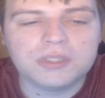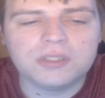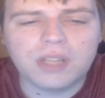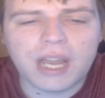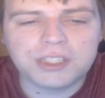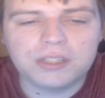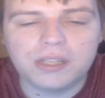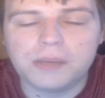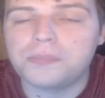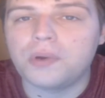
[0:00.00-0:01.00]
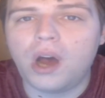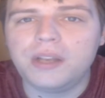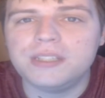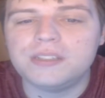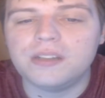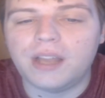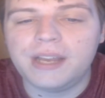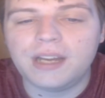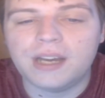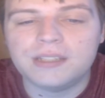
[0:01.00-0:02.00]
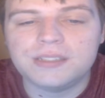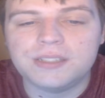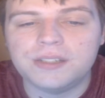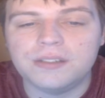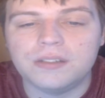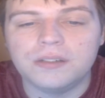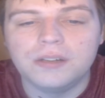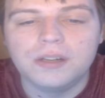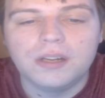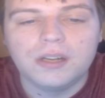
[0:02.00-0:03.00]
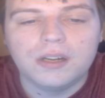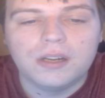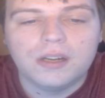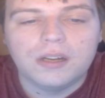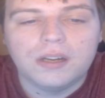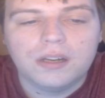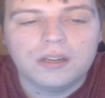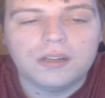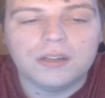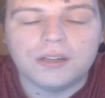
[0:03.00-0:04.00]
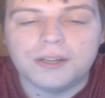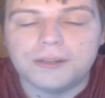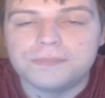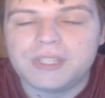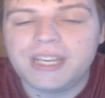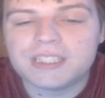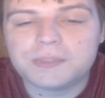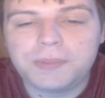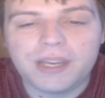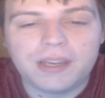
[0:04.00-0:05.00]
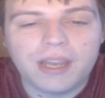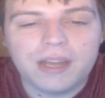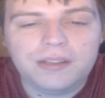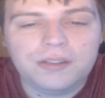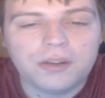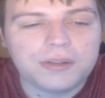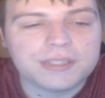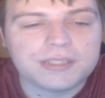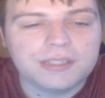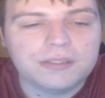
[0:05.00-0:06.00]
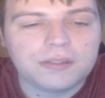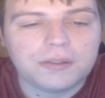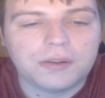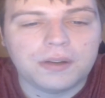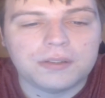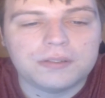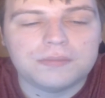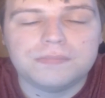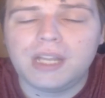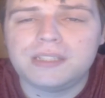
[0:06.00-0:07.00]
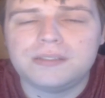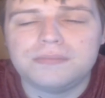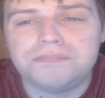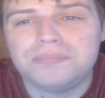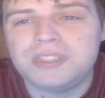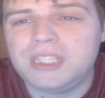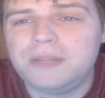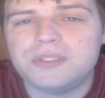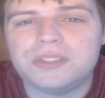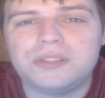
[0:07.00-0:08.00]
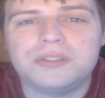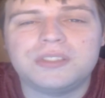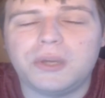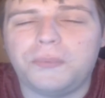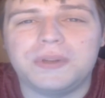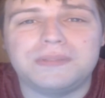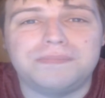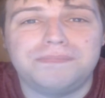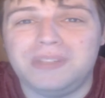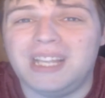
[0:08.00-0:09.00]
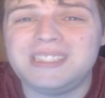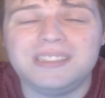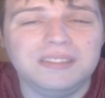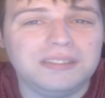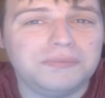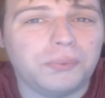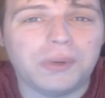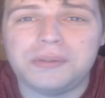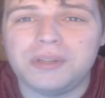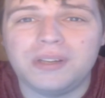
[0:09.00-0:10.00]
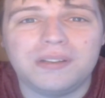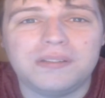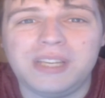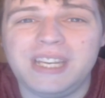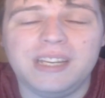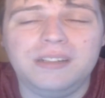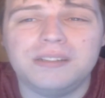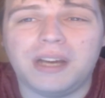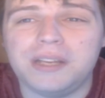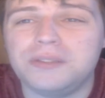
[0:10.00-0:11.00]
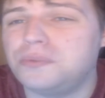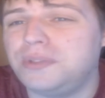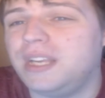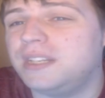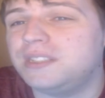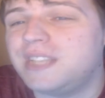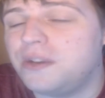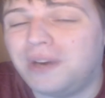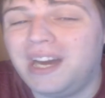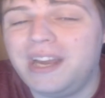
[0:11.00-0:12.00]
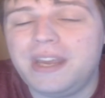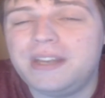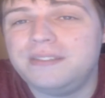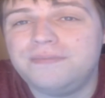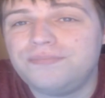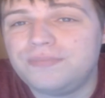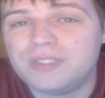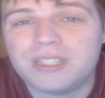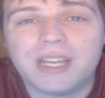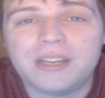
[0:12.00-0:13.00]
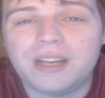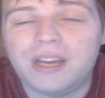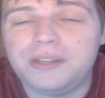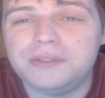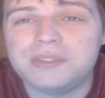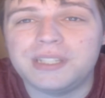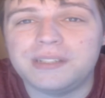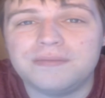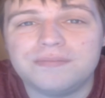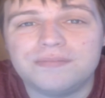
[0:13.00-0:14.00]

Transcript: not actually brought into light until ESPN noticed it, and that seems to somewhat lessen what he did. I don't really understand why, and again, using